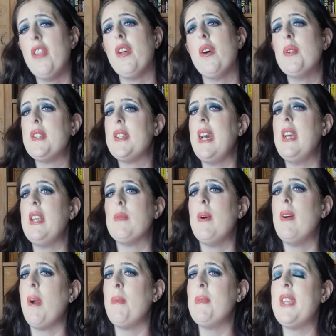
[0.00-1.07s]
Gone are those
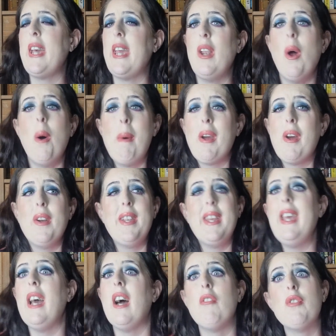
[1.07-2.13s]
days where I'm saying, oh
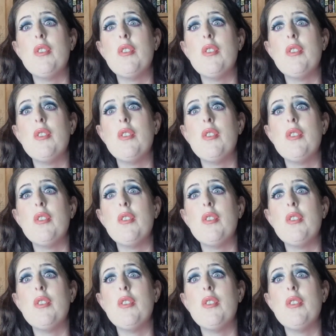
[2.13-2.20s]
my god,